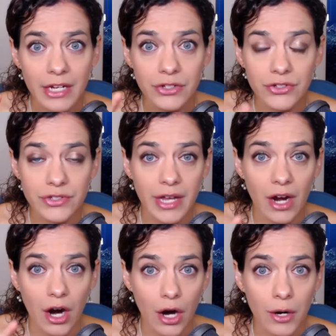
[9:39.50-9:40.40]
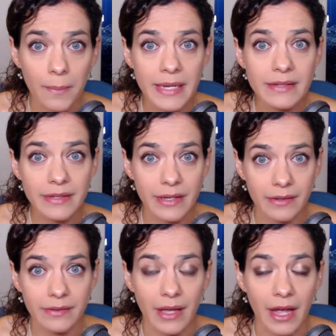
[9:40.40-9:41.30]
it should say
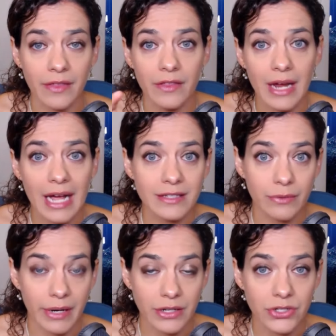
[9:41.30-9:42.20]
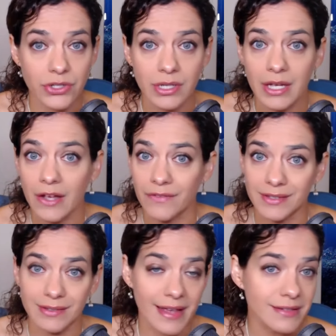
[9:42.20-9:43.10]
RBCs, and then it has a range. If
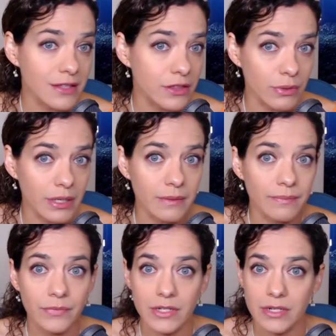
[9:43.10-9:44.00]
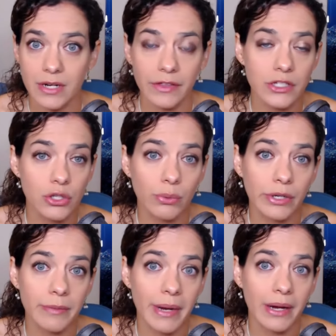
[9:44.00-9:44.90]
it's less than 3, there's nothing to
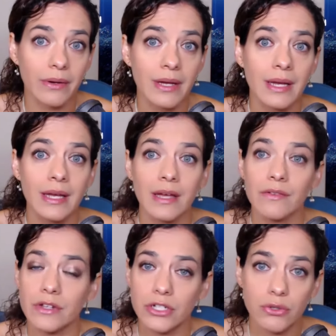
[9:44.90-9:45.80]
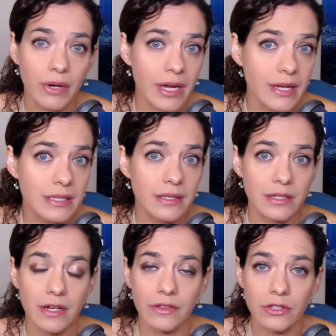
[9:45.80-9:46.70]
worry about. If there's trace,
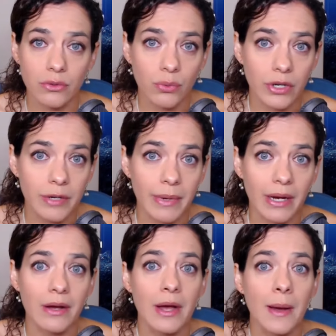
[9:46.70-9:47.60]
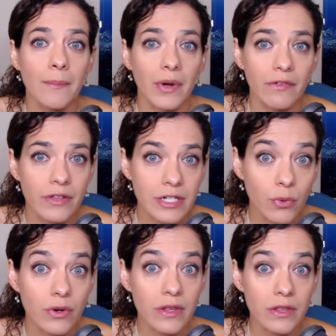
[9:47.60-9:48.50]
there's nothing to worry about. But if there's
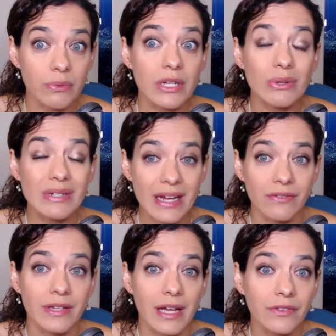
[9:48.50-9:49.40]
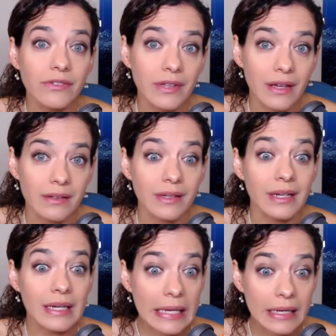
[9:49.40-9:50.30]
more than 3, you definitely have to see us.
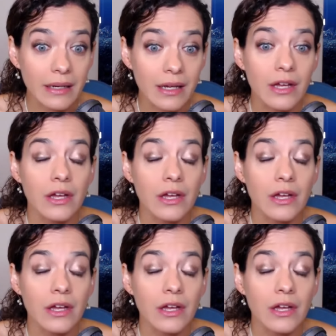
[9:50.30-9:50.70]
And again,